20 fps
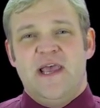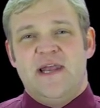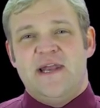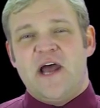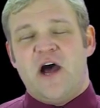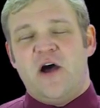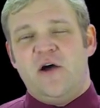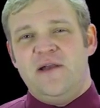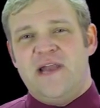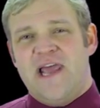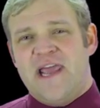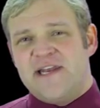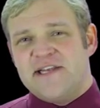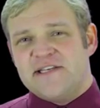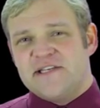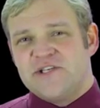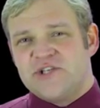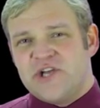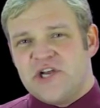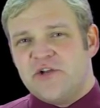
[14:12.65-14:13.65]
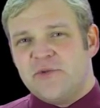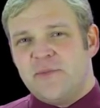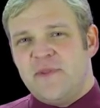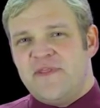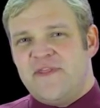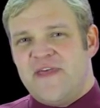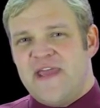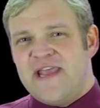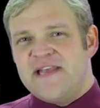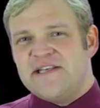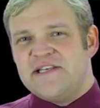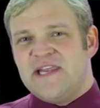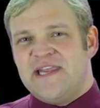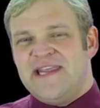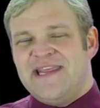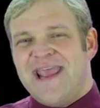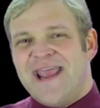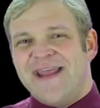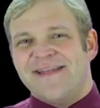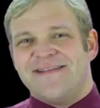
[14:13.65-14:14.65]
Now, ladies and gentlemen,
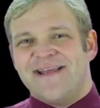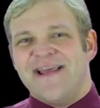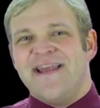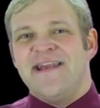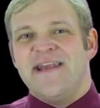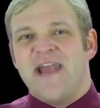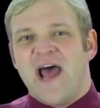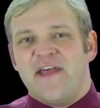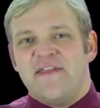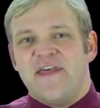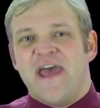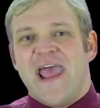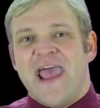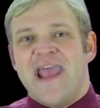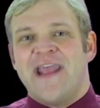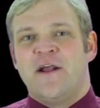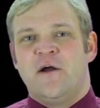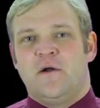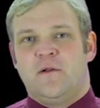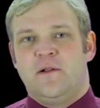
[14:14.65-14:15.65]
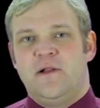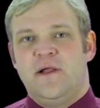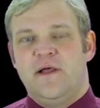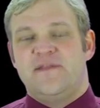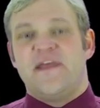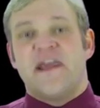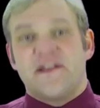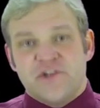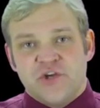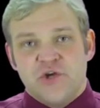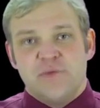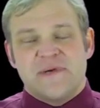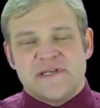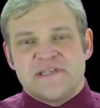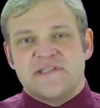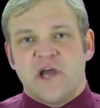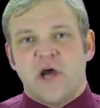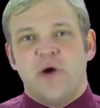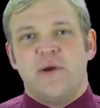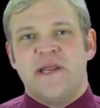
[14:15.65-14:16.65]
there's yet another angle that you
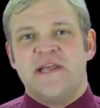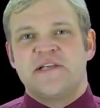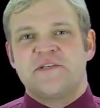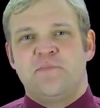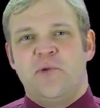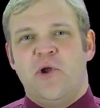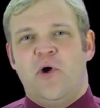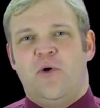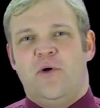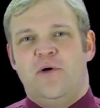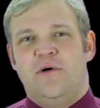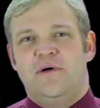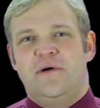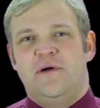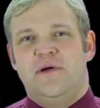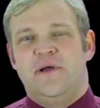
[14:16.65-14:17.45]
must go and explore.